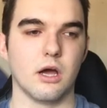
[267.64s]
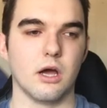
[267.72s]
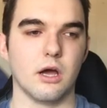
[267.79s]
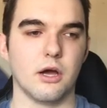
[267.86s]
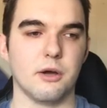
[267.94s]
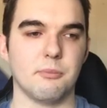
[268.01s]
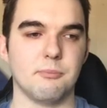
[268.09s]

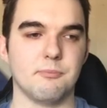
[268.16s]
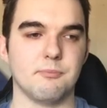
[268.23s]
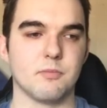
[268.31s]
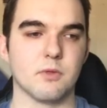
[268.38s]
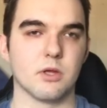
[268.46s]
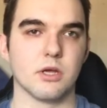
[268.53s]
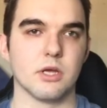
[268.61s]

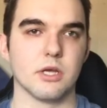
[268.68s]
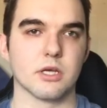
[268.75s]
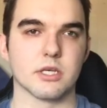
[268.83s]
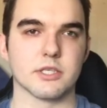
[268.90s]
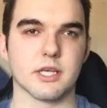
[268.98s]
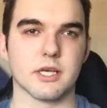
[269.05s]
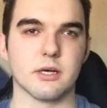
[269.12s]

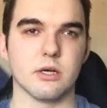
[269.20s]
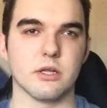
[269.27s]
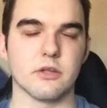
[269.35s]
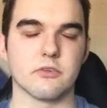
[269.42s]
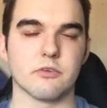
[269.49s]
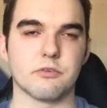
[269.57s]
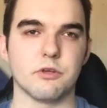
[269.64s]
because
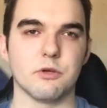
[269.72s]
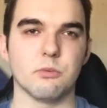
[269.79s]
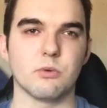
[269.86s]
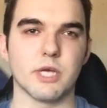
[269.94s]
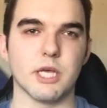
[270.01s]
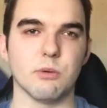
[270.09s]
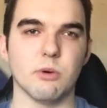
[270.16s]
there's a few
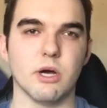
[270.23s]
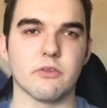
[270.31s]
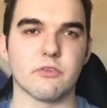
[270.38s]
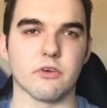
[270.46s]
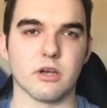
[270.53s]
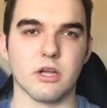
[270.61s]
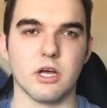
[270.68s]
key
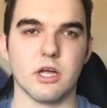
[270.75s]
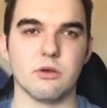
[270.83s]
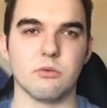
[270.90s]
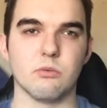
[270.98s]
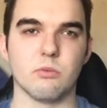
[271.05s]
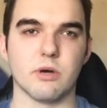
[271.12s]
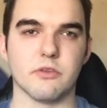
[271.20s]
words I
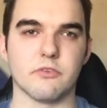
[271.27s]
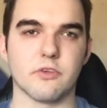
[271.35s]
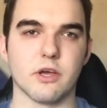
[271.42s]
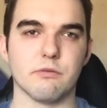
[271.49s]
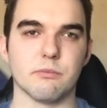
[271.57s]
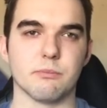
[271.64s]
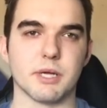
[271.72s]
learned when
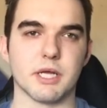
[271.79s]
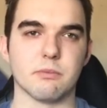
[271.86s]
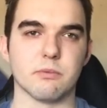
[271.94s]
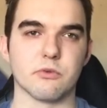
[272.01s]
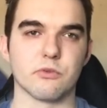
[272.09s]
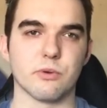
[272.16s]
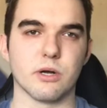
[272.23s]
serving
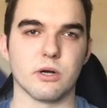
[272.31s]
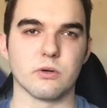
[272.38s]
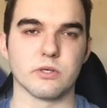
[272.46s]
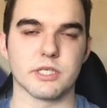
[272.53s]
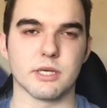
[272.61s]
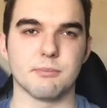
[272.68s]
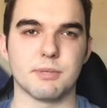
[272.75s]
people as well,
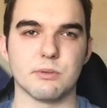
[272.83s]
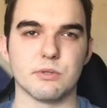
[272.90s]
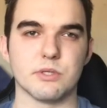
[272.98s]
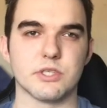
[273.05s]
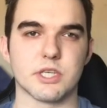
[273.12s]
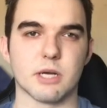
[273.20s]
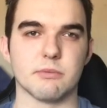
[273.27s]
because some people
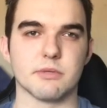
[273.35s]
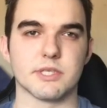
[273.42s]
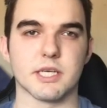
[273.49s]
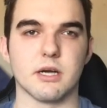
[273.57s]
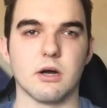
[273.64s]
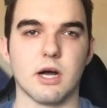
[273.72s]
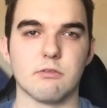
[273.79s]
used to come and
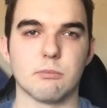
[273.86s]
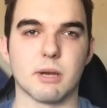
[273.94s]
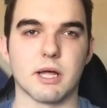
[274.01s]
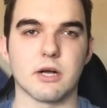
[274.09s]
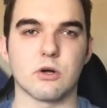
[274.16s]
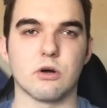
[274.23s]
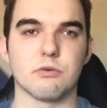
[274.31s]
say, I'll have a
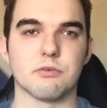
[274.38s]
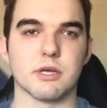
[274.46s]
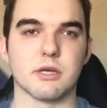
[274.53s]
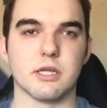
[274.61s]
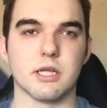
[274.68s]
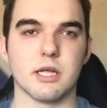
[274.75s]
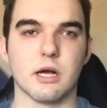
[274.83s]
black
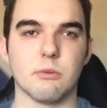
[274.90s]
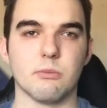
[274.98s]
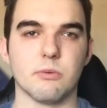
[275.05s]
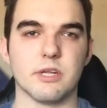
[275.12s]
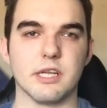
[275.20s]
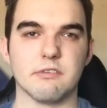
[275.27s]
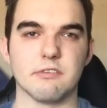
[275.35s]
coffee, and it
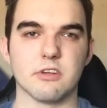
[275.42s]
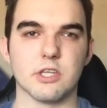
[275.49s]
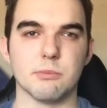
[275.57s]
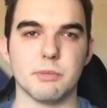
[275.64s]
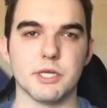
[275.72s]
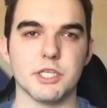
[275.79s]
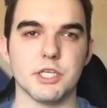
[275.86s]
wasn't even on
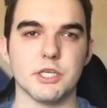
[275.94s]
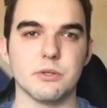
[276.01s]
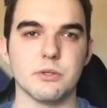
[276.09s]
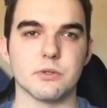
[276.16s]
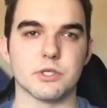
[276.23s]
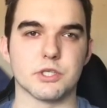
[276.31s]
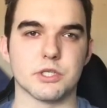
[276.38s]
the
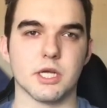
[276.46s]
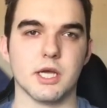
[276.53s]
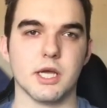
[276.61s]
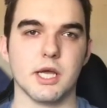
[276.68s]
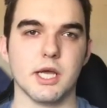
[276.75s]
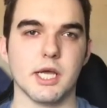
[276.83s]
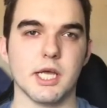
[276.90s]
menu. It was,
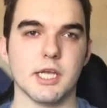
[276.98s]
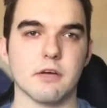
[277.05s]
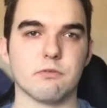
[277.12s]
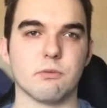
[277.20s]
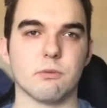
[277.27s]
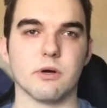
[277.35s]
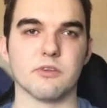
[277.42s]
in
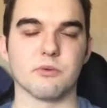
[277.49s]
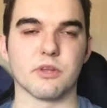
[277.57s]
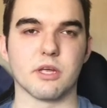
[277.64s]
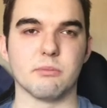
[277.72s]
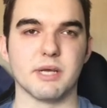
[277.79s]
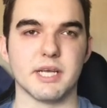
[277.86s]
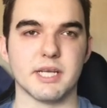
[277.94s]
other words, what
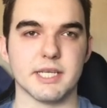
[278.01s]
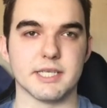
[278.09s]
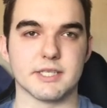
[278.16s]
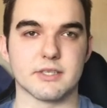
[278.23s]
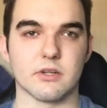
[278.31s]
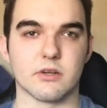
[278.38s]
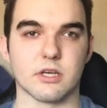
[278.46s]
they mean
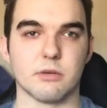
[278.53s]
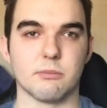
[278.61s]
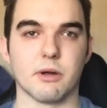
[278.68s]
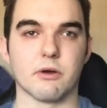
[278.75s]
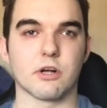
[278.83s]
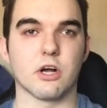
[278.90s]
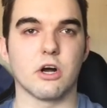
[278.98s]
is like an
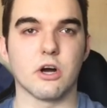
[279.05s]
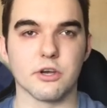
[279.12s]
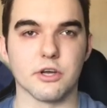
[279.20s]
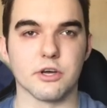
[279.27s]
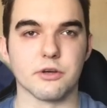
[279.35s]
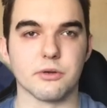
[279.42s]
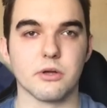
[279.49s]

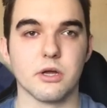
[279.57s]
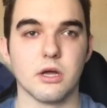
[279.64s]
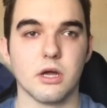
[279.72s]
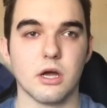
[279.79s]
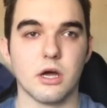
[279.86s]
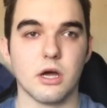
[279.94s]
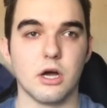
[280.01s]
Americano,
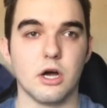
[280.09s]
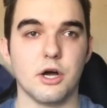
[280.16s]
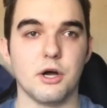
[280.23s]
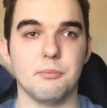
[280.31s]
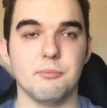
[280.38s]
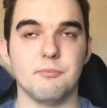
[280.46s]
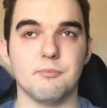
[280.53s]

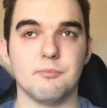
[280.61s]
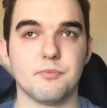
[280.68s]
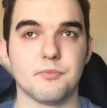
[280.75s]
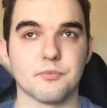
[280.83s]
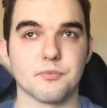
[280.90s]
and